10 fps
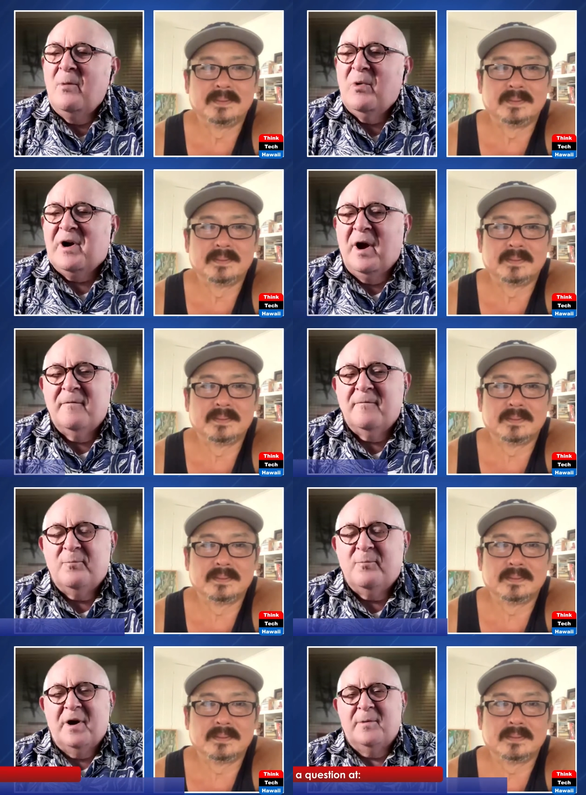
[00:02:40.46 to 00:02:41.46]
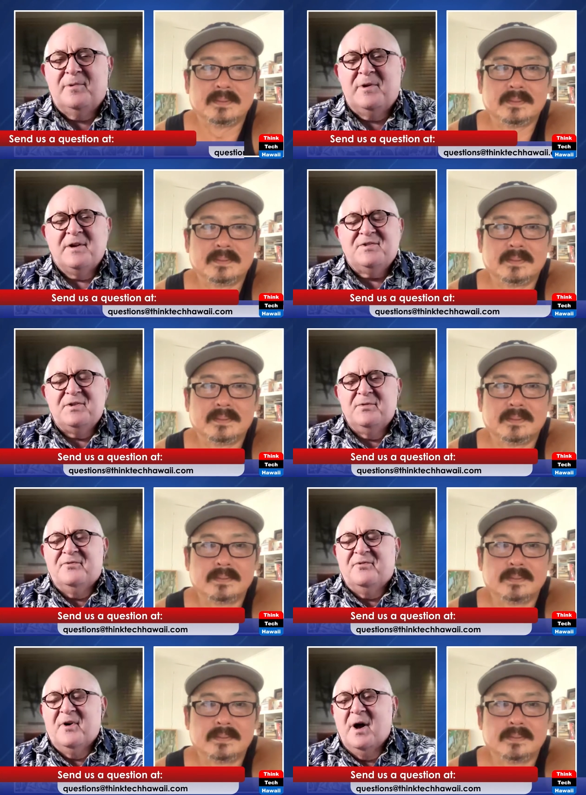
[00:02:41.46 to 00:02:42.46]
Speaker 1: What kind of what kind of plots do you
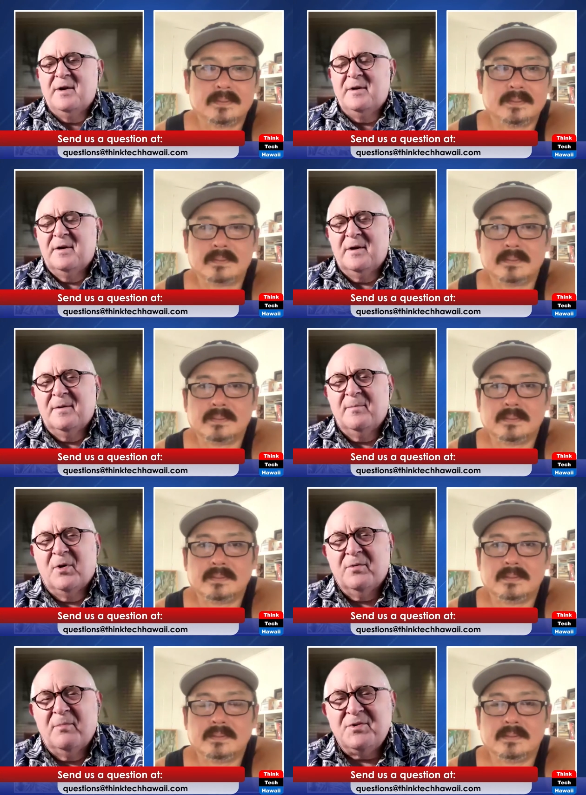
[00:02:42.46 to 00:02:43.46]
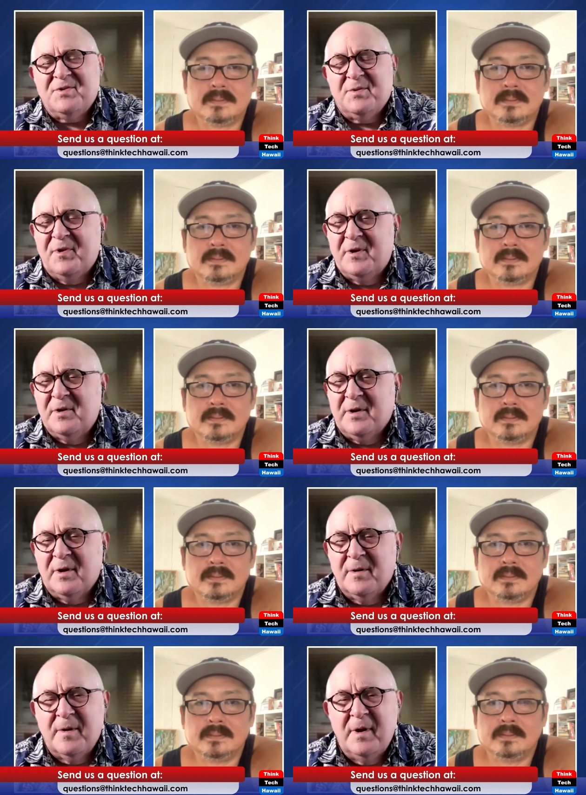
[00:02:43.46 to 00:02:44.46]
find uh, most
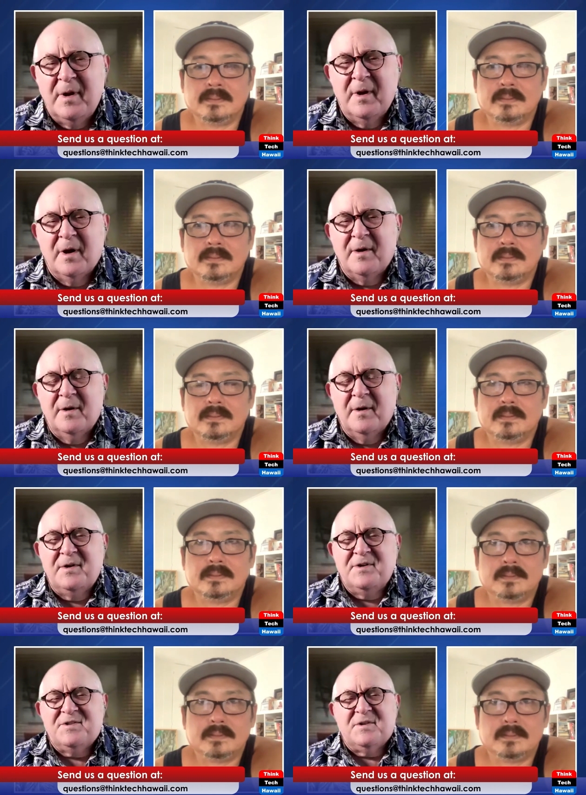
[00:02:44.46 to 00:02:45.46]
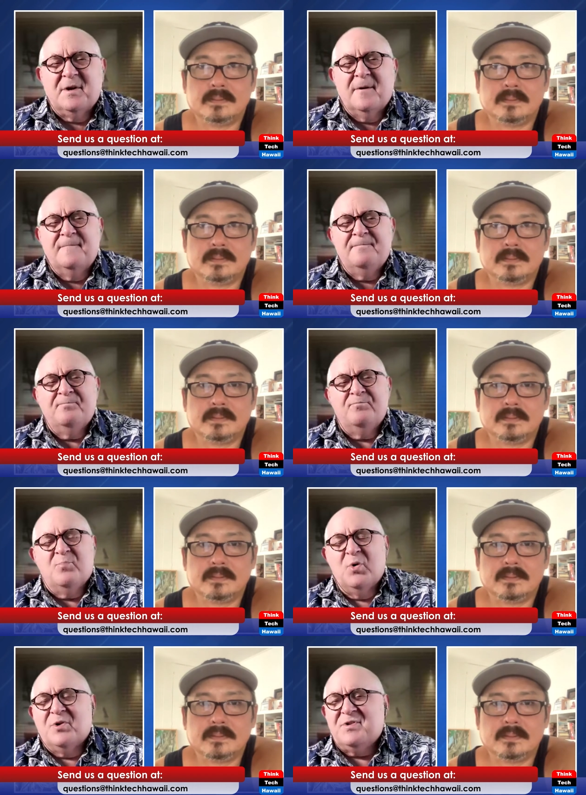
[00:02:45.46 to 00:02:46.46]
appealing? Uh, uh, are these um,
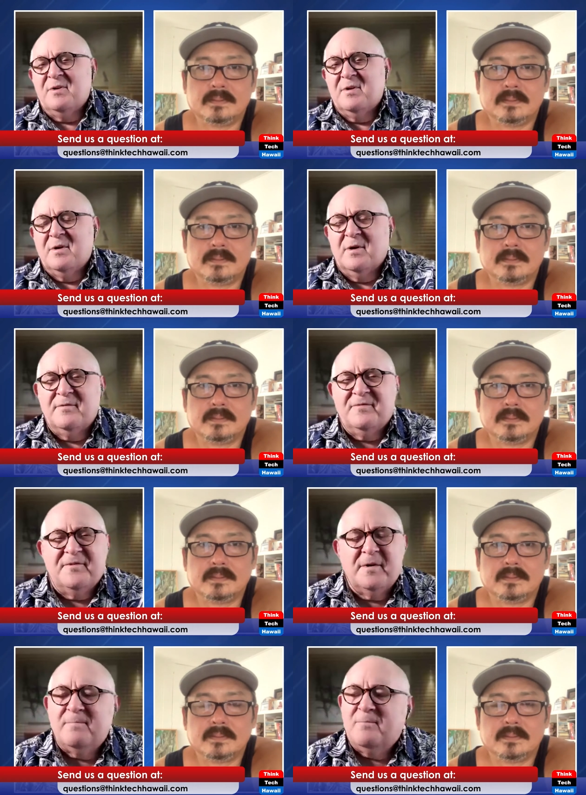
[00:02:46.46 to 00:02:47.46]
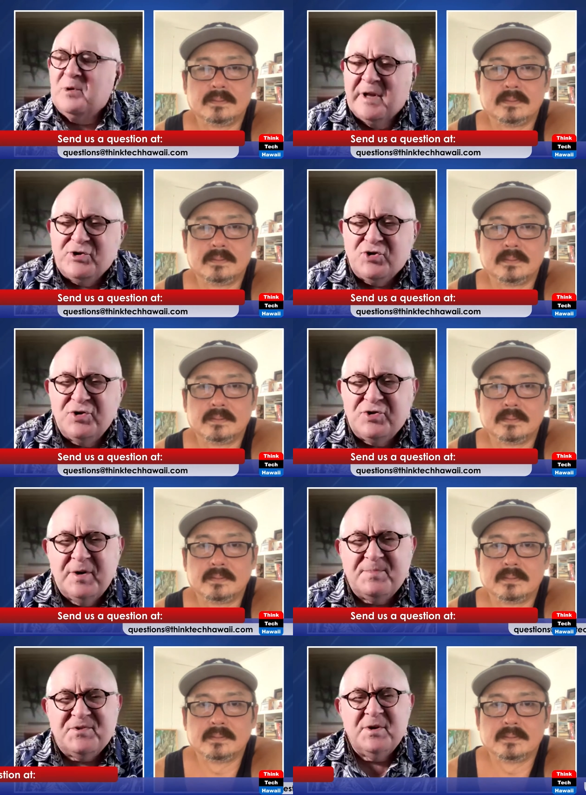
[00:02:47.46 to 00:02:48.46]
books uh, of um,
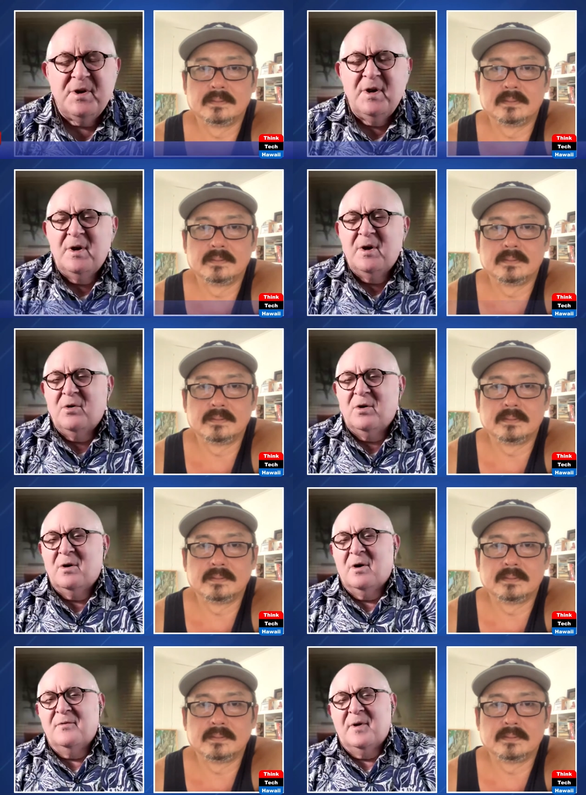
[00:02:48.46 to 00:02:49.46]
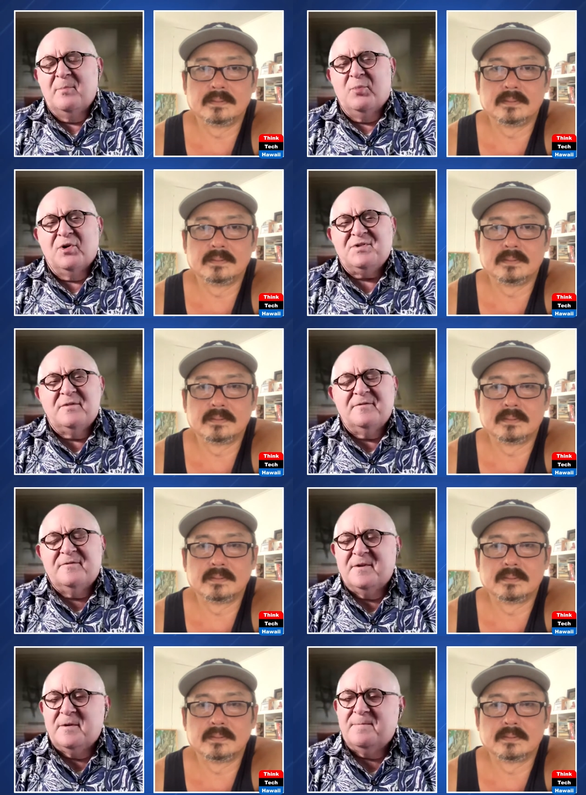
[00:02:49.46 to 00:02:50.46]
relationships? Uh, are they books
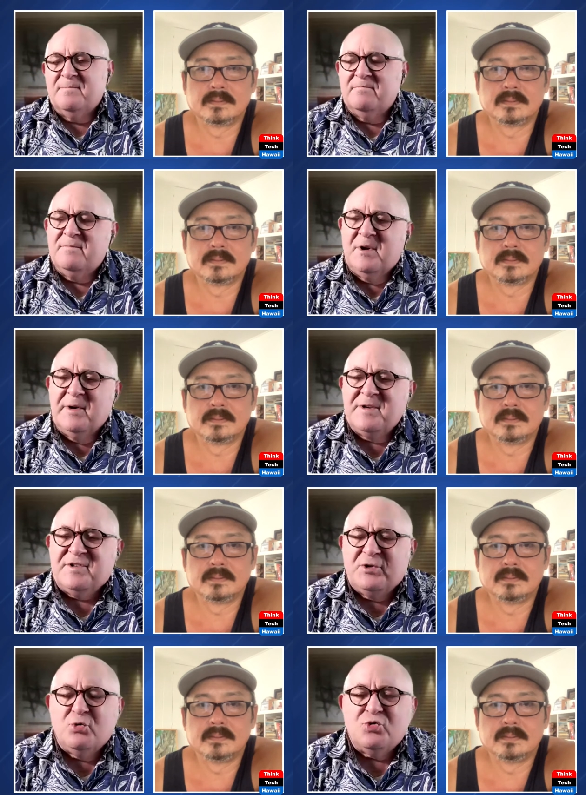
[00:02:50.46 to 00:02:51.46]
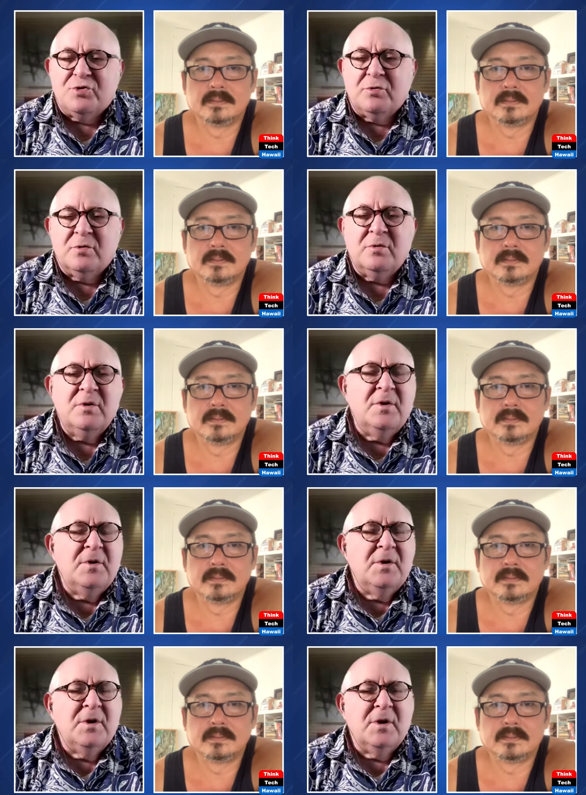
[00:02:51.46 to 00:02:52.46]
of um, you know institutional
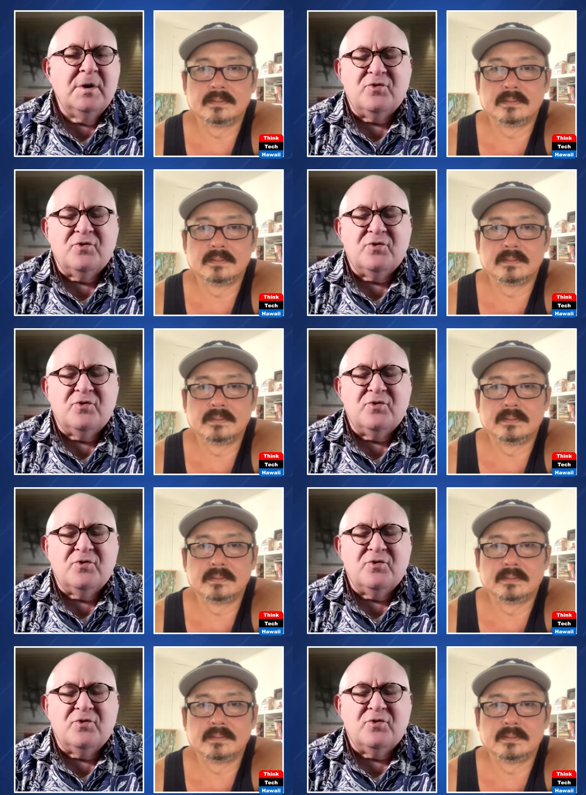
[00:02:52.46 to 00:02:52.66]
uh,